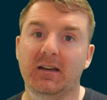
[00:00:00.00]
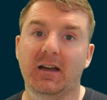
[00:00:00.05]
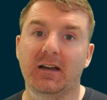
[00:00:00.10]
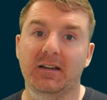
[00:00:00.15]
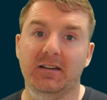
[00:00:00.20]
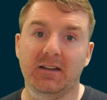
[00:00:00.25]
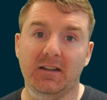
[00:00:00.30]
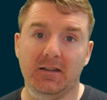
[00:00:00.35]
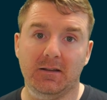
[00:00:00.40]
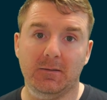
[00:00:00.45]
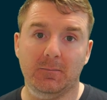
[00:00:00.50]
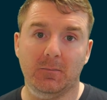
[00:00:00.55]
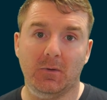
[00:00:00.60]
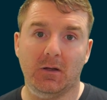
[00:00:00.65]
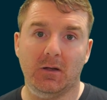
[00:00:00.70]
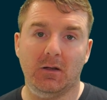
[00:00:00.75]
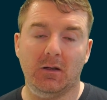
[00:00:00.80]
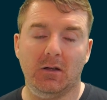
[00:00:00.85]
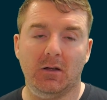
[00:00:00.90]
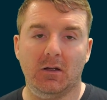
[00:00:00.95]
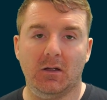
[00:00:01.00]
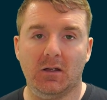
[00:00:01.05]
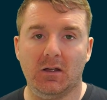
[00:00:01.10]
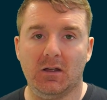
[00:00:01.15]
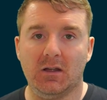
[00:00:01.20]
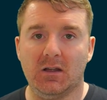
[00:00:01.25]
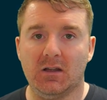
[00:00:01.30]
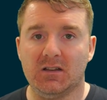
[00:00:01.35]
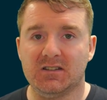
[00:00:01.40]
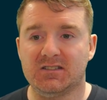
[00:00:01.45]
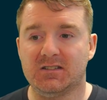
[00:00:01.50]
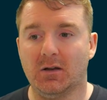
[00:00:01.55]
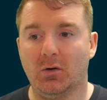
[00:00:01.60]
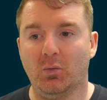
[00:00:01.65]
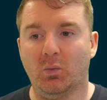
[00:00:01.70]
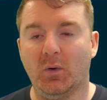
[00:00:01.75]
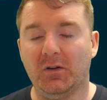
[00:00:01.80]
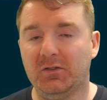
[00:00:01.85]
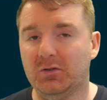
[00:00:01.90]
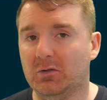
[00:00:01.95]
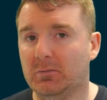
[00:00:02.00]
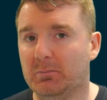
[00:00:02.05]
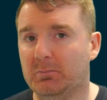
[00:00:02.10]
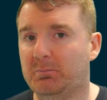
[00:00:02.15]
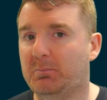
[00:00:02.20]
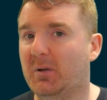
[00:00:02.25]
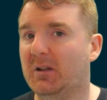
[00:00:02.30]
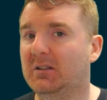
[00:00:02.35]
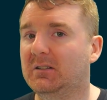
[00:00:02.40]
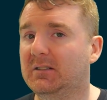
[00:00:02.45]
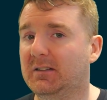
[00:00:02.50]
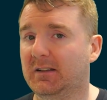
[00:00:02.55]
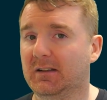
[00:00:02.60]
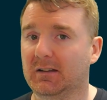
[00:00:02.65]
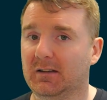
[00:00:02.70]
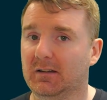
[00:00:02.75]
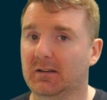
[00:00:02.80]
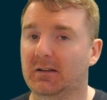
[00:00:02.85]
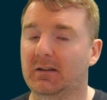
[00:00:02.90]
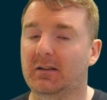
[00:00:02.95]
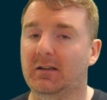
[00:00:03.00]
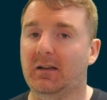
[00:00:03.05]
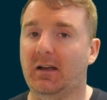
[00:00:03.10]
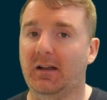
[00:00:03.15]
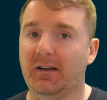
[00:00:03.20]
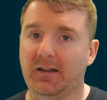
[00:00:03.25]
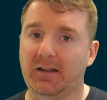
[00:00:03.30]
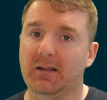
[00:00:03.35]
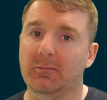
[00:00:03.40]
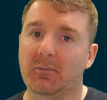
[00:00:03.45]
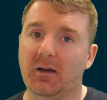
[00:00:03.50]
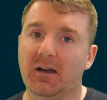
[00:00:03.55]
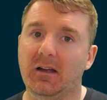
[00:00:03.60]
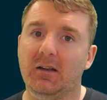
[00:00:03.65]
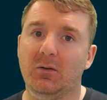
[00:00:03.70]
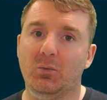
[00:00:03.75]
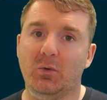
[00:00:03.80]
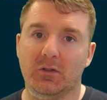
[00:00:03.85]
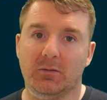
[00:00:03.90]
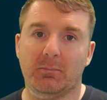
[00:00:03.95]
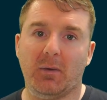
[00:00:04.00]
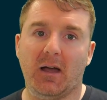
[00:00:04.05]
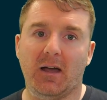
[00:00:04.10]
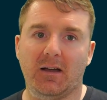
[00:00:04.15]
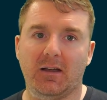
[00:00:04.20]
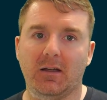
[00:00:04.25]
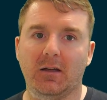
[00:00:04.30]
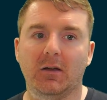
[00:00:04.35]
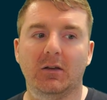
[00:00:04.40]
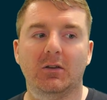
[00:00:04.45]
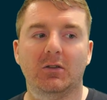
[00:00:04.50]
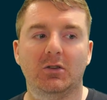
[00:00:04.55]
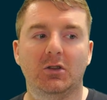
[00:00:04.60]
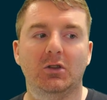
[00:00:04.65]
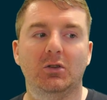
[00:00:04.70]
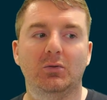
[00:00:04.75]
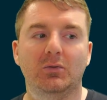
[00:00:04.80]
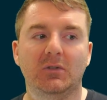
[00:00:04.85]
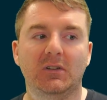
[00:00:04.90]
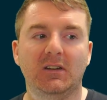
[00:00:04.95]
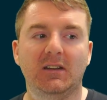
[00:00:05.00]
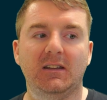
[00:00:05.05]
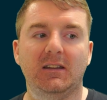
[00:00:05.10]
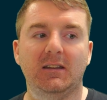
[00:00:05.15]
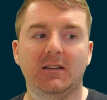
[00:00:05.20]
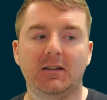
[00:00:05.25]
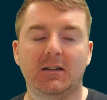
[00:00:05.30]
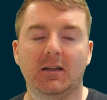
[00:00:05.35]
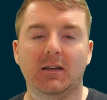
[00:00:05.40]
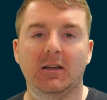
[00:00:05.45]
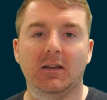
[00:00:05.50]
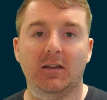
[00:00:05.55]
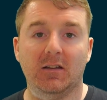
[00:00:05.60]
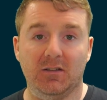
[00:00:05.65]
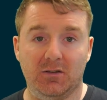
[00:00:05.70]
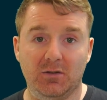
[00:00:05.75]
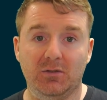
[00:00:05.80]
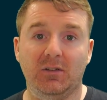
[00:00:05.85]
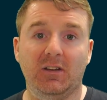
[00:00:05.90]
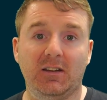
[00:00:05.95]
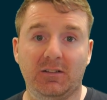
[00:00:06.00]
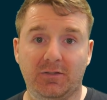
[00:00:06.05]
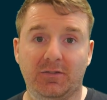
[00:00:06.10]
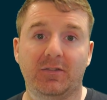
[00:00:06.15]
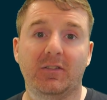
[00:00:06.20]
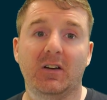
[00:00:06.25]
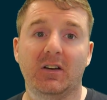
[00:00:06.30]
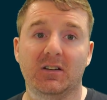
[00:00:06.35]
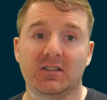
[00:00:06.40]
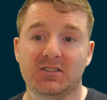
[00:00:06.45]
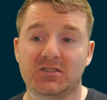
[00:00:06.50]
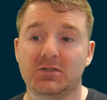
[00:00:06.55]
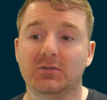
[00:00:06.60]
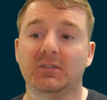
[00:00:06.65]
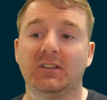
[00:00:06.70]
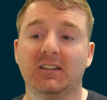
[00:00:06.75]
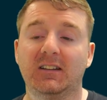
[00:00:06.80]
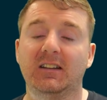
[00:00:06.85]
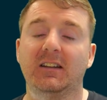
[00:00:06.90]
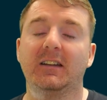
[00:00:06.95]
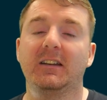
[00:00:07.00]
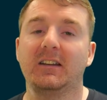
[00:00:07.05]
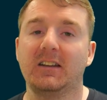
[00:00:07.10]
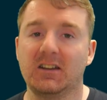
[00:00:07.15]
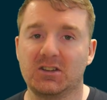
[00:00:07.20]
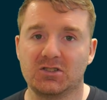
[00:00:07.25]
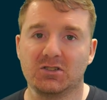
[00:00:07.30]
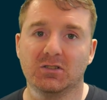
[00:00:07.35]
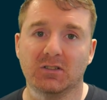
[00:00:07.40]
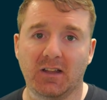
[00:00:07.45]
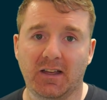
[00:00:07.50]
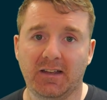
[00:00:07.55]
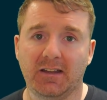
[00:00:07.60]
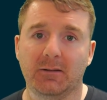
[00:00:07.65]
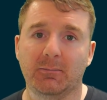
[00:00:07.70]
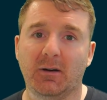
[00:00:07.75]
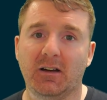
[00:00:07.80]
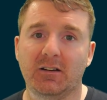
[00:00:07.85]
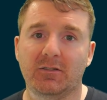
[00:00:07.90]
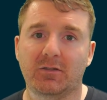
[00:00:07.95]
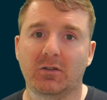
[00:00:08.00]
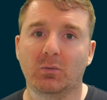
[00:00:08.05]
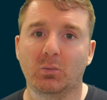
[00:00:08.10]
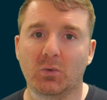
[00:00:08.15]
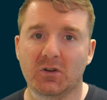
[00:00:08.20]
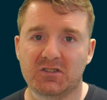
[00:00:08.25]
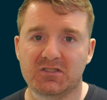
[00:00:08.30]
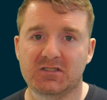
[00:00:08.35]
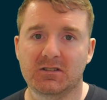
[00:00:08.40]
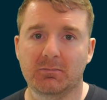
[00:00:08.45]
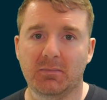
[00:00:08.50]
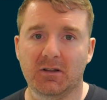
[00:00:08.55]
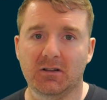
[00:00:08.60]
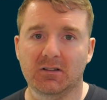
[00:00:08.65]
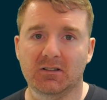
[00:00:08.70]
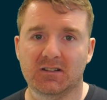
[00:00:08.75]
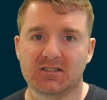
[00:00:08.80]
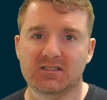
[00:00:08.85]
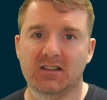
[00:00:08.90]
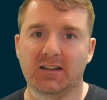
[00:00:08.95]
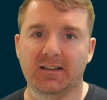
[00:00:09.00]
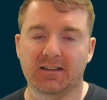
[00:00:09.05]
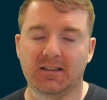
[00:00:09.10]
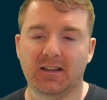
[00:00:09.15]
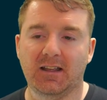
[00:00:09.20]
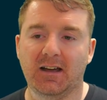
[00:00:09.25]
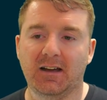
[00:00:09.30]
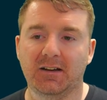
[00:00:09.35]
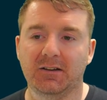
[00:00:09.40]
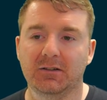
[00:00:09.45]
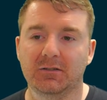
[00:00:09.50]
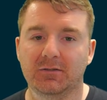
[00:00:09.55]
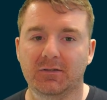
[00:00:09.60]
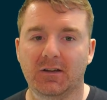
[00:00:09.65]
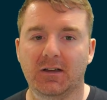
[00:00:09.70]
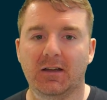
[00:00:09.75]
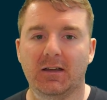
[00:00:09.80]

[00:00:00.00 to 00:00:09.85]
ID. So when you're building an AMI with Packer, you need you need first, you need an initial AMI from which to build. It's like the kind of